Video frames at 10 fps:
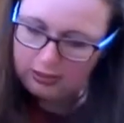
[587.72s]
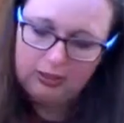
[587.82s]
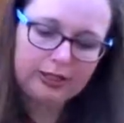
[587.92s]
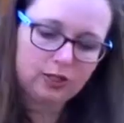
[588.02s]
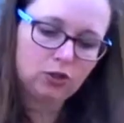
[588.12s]

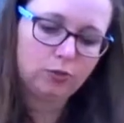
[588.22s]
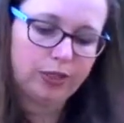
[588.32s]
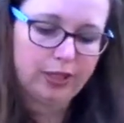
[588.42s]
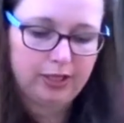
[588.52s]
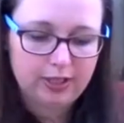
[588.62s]
Next up
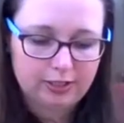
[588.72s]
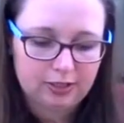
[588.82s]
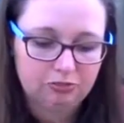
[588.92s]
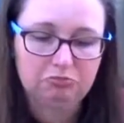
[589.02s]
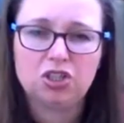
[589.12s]

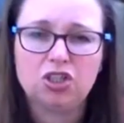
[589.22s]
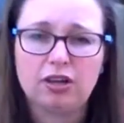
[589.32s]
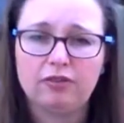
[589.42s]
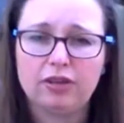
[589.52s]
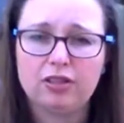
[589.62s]
is
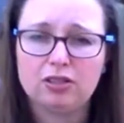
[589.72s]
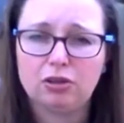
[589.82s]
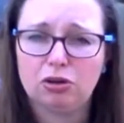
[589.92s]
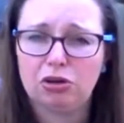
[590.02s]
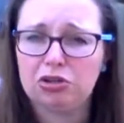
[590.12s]
Cheviot
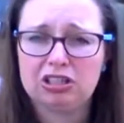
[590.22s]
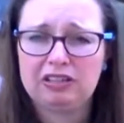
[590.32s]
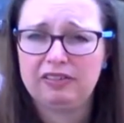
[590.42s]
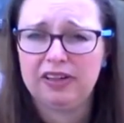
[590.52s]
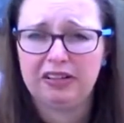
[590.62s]
or
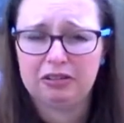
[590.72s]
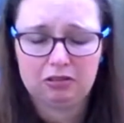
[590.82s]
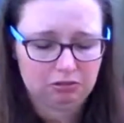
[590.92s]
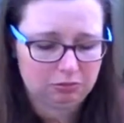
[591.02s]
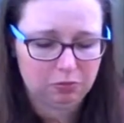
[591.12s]
Cheviot,
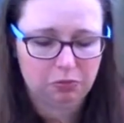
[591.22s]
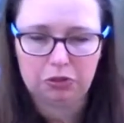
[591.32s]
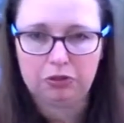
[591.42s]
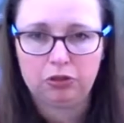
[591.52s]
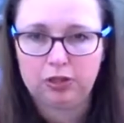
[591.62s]
I
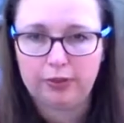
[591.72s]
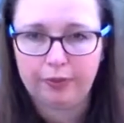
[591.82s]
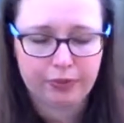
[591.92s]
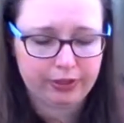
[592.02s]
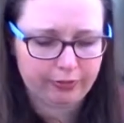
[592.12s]
don't know how
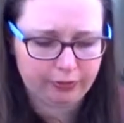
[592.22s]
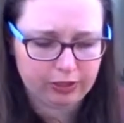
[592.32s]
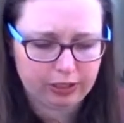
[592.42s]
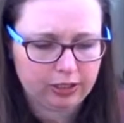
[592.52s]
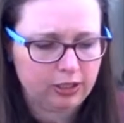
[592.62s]
you pronounce
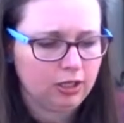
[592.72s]
it.